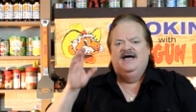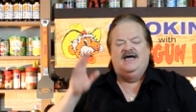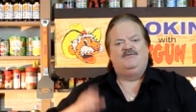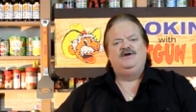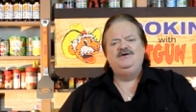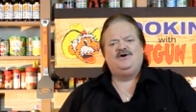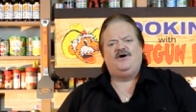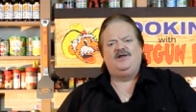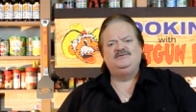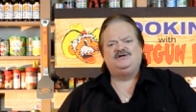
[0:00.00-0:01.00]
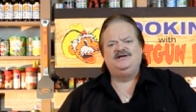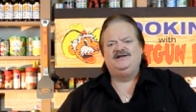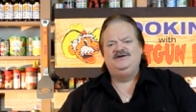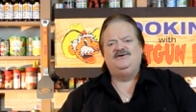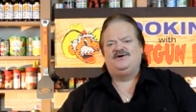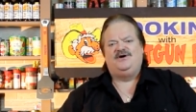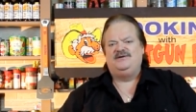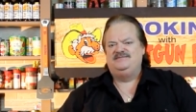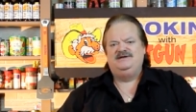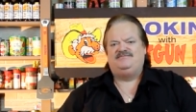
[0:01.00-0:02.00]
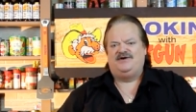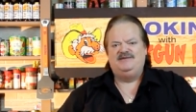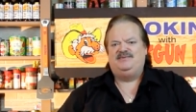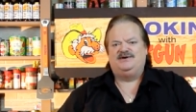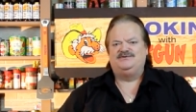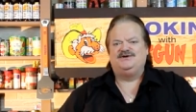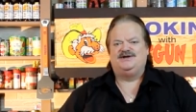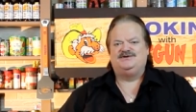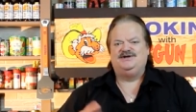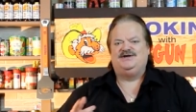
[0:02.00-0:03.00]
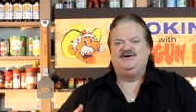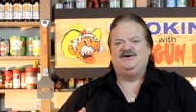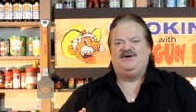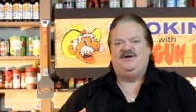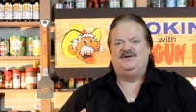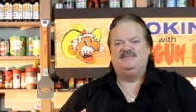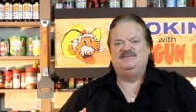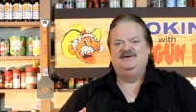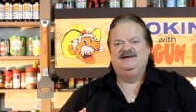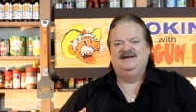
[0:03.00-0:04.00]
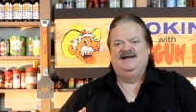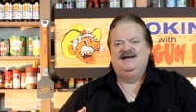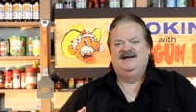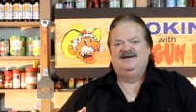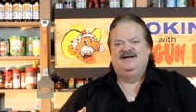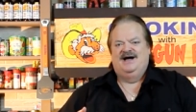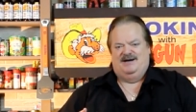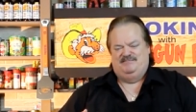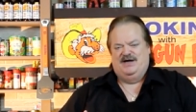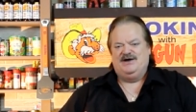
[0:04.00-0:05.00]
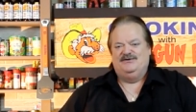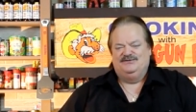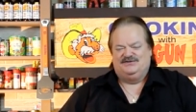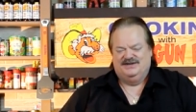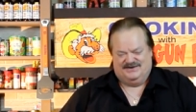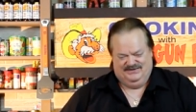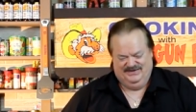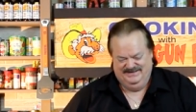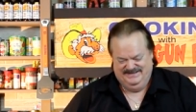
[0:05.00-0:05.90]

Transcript: And what do you call them, Sheila? You don't call them deep fried pickles on a stick. You're calling them pickle, pickle. a pickle sickle.